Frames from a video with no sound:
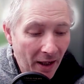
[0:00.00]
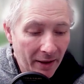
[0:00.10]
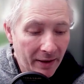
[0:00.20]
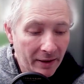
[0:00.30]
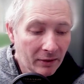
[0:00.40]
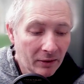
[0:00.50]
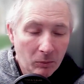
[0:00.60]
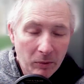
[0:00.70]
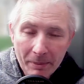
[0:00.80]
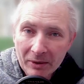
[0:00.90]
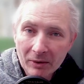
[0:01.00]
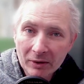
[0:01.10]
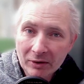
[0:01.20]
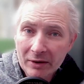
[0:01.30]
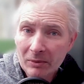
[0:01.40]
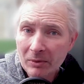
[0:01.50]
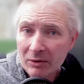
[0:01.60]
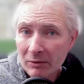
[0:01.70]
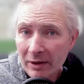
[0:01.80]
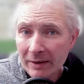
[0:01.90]
And then the webinars I do
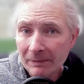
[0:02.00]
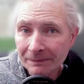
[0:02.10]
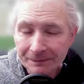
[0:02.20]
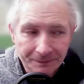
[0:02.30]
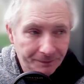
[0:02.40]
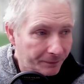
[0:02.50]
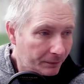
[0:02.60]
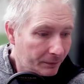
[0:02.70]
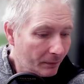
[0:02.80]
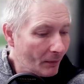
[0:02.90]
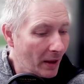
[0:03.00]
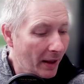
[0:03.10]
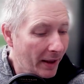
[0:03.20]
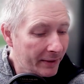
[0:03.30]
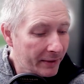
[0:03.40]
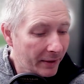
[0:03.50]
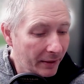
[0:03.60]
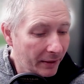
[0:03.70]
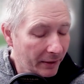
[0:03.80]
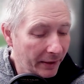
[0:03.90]
is green. And
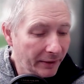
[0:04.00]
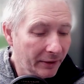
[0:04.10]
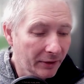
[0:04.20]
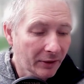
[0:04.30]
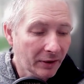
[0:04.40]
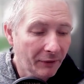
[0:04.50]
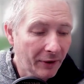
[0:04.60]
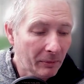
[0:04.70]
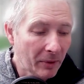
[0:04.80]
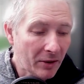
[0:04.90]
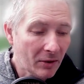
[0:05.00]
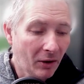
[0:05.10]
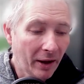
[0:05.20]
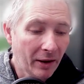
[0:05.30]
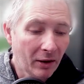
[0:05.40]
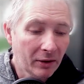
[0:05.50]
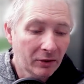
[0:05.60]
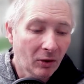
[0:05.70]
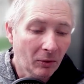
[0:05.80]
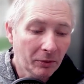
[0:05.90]
this is just something which I
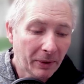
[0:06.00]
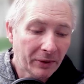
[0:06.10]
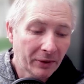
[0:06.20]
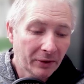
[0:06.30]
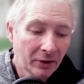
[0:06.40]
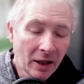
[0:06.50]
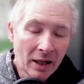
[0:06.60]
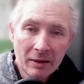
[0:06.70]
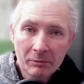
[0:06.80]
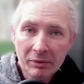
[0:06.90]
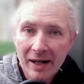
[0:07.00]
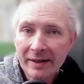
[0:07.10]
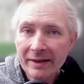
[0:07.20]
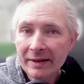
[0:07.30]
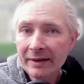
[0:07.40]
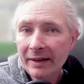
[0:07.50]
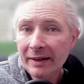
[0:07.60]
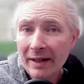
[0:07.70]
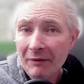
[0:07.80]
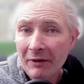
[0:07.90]
adopt because branding
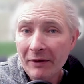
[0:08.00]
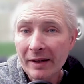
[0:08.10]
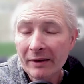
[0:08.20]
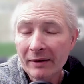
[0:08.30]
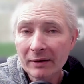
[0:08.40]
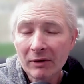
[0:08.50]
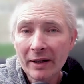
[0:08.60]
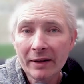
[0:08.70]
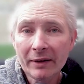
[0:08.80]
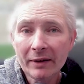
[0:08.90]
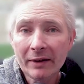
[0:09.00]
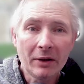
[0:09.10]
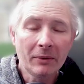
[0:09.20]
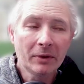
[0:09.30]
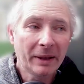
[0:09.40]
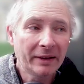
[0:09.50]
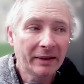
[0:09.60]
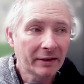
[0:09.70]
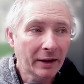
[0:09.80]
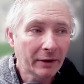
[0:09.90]
is everything all right for you to be
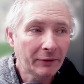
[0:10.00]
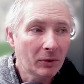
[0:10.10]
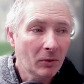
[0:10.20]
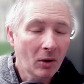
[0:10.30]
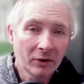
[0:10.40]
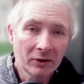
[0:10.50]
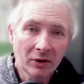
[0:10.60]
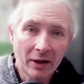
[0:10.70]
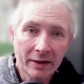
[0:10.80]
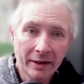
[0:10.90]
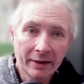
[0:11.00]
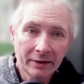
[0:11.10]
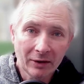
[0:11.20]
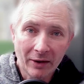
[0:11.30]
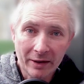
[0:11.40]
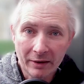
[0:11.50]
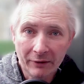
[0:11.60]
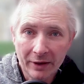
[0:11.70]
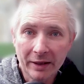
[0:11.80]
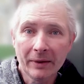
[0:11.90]
successful on side inside a
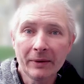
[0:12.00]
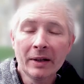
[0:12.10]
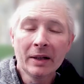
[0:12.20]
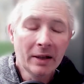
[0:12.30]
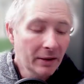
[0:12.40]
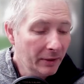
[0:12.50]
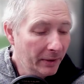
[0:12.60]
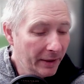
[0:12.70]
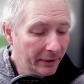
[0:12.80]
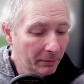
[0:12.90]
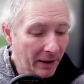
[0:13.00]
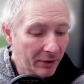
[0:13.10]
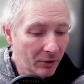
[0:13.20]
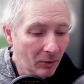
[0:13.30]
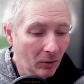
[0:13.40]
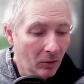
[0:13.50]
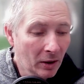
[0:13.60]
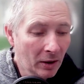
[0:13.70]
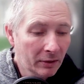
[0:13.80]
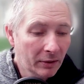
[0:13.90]
video you need to make sure
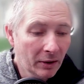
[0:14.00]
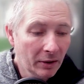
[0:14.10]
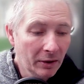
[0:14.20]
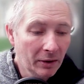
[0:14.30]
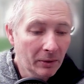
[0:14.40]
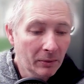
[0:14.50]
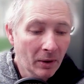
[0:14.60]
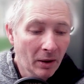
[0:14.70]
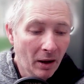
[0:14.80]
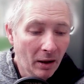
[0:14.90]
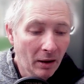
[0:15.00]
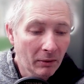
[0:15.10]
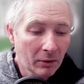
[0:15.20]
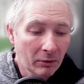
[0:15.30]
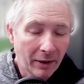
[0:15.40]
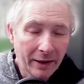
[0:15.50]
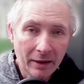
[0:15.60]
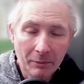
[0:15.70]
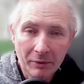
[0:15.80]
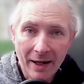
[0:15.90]
that you uh, create
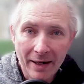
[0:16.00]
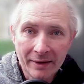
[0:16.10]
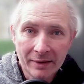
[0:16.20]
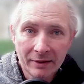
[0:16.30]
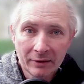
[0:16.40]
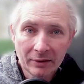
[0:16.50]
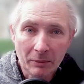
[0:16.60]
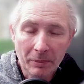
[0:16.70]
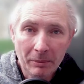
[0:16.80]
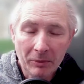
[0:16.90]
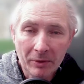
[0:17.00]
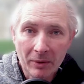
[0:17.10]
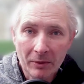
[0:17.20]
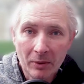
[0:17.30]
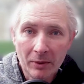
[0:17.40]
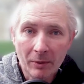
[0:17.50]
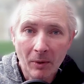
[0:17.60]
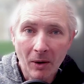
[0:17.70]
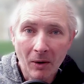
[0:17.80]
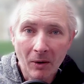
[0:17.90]
a brand so people know who you
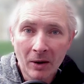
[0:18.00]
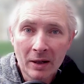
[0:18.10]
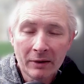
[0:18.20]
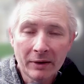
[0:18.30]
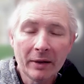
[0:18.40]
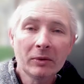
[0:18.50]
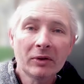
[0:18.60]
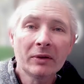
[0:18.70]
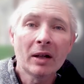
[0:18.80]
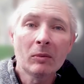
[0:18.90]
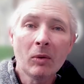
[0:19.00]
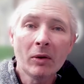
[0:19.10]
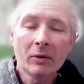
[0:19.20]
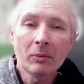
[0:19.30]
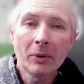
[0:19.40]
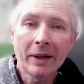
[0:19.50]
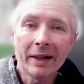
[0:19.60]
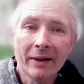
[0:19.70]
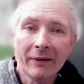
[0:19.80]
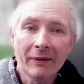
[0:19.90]
are they also know what you're
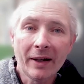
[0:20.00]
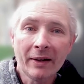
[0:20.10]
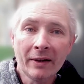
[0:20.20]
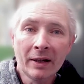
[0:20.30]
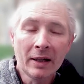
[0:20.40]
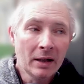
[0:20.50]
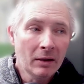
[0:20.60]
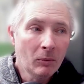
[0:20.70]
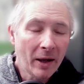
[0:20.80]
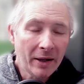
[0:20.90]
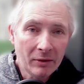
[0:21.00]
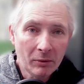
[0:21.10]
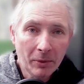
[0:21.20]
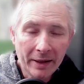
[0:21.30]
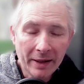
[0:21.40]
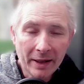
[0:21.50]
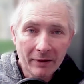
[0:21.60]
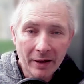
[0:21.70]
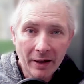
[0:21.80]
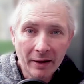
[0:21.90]
putting out there when you're putting
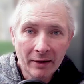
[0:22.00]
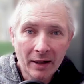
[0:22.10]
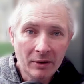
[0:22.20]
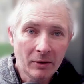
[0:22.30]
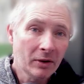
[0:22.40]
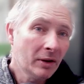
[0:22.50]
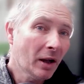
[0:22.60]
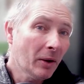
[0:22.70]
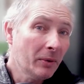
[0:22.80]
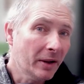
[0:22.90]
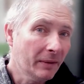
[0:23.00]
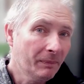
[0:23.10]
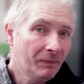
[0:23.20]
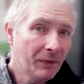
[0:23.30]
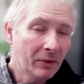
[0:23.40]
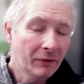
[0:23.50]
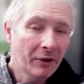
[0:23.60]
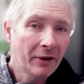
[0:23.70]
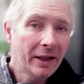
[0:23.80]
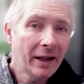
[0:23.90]
out there and you can code it you can
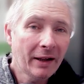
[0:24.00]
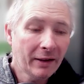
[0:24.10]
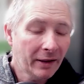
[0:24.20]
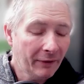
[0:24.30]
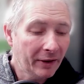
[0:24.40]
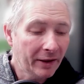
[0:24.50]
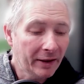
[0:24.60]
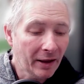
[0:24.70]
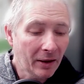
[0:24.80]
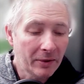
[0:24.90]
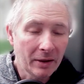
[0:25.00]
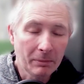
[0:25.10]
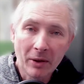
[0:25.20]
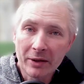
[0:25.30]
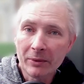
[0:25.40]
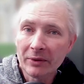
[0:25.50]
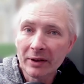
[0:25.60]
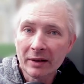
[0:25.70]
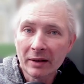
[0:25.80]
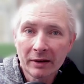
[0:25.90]
very cleverly code it by
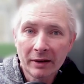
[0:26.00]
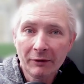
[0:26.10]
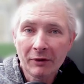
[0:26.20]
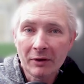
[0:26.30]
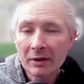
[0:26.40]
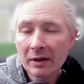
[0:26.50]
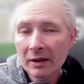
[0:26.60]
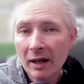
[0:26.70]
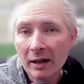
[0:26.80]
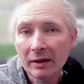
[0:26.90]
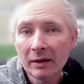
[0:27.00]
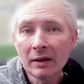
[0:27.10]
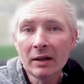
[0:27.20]
using different color